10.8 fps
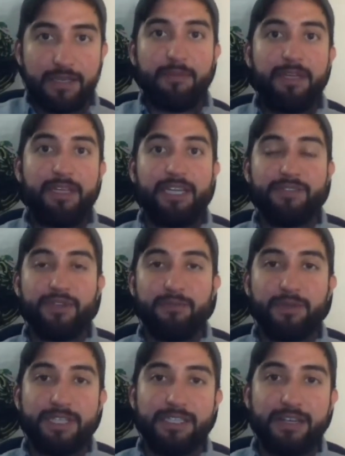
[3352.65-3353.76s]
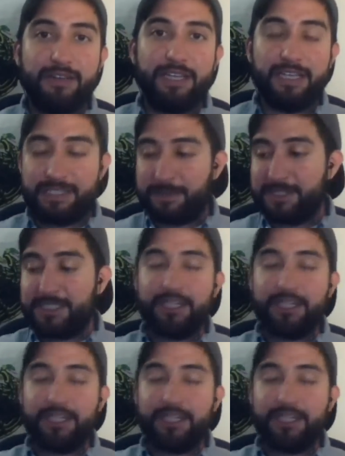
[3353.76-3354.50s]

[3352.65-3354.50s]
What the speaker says: Maybe make a case for the potential, especially